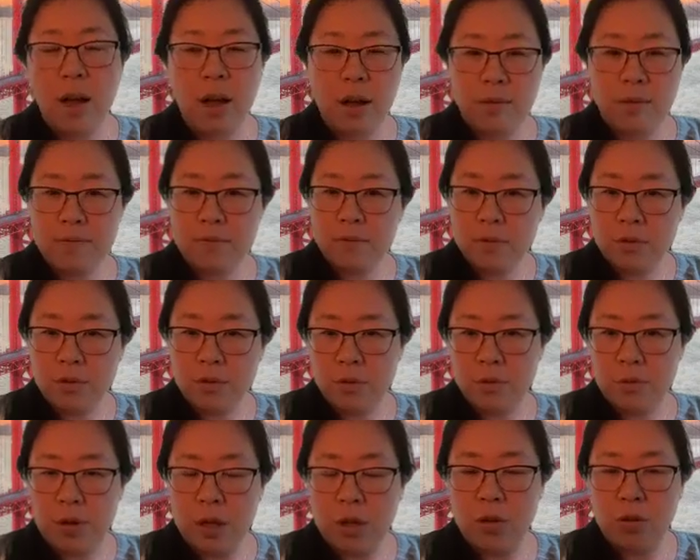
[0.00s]

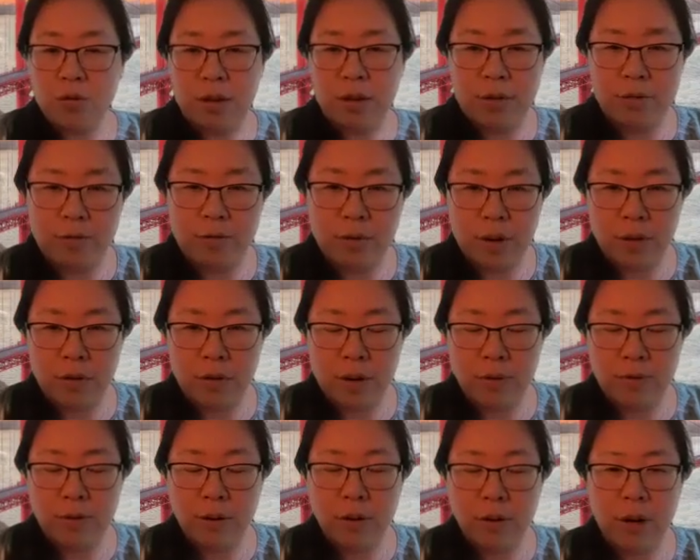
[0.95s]
to innovate for
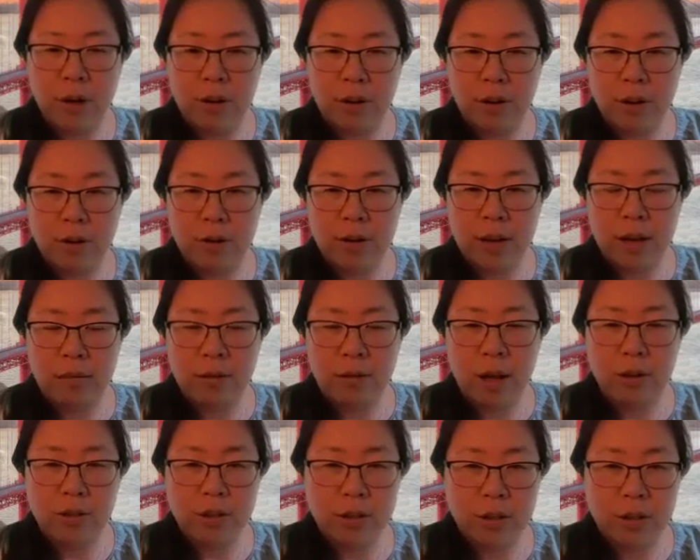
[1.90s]
greener
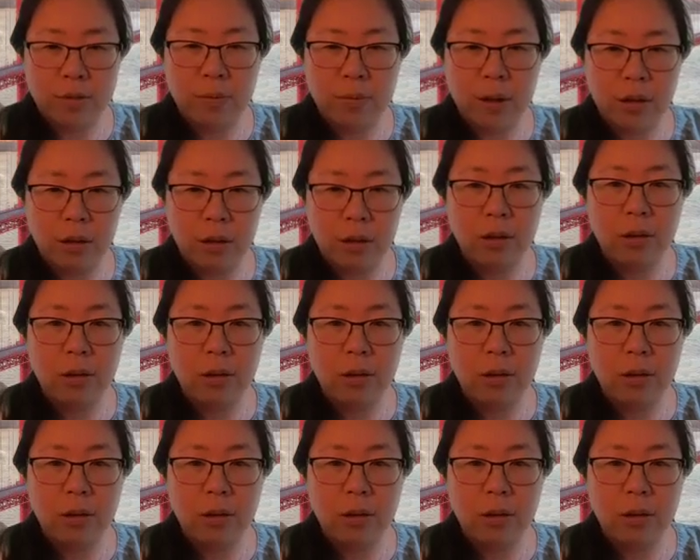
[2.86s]
technology as well.